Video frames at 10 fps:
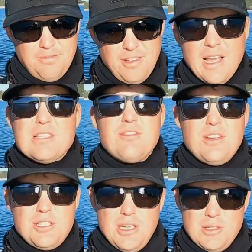Finesse
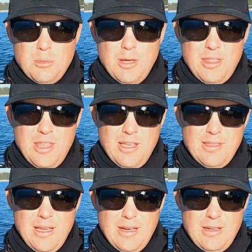fishing is one
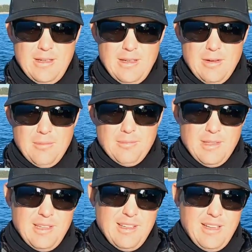thing that, you know,
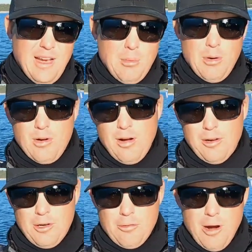I won't
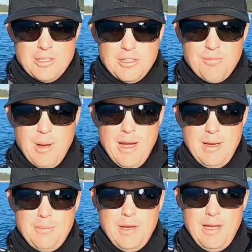call it a crutch of
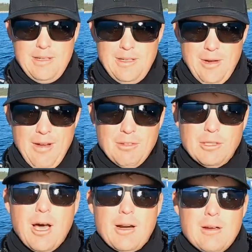mine, but, you know, I have a
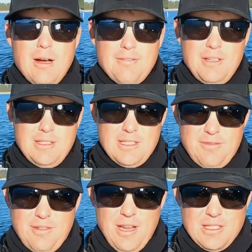lot of confidence
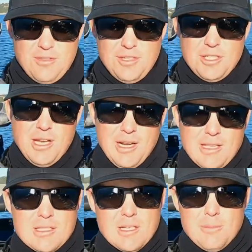in finesse fishing and I
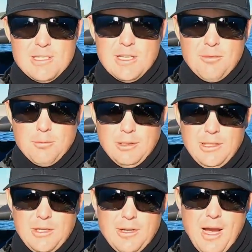consider myself
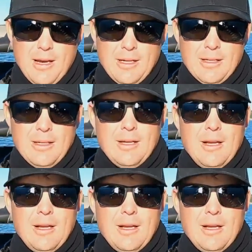really good at it.